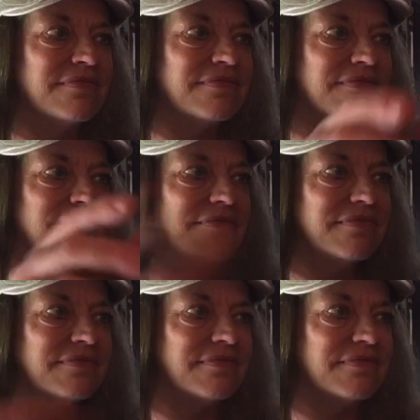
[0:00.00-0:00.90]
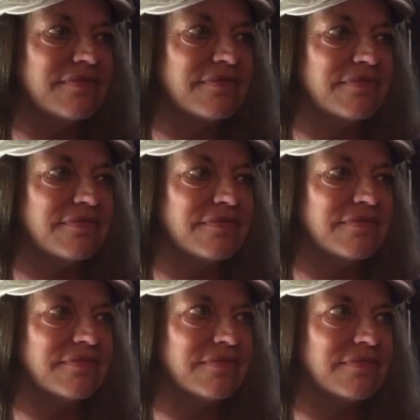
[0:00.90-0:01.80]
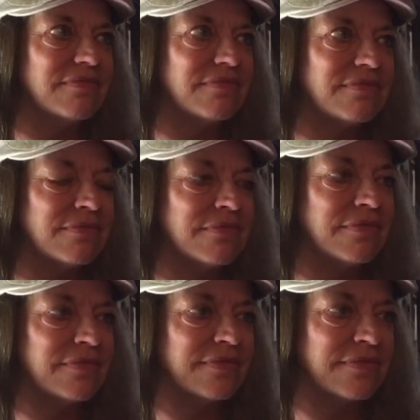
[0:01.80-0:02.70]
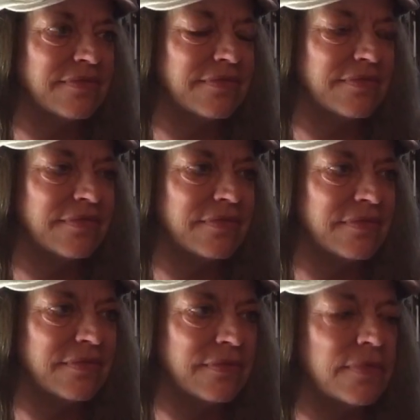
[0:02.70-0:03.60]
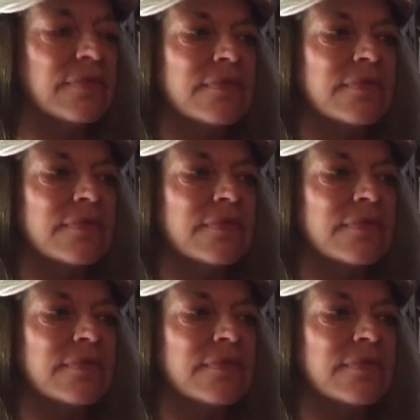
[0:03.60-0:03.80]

(not speaking)